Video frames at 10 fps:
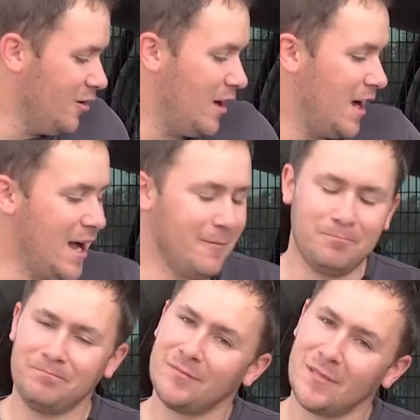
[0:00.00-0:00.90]

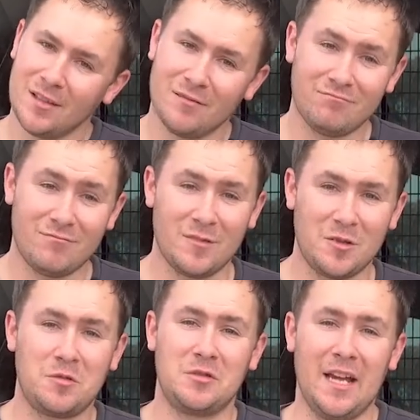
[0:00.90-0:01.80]

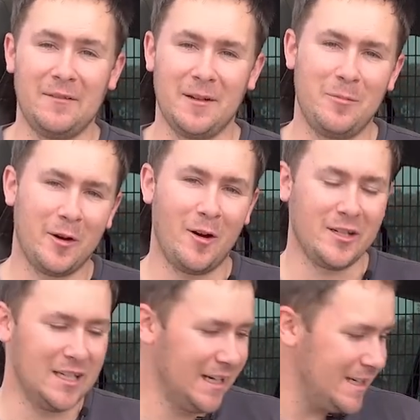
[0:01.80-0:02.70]
definitely put it
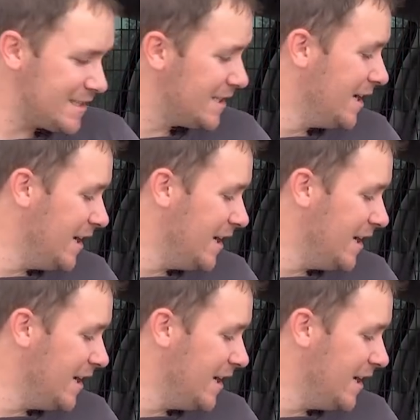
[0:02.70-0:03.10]
on your list.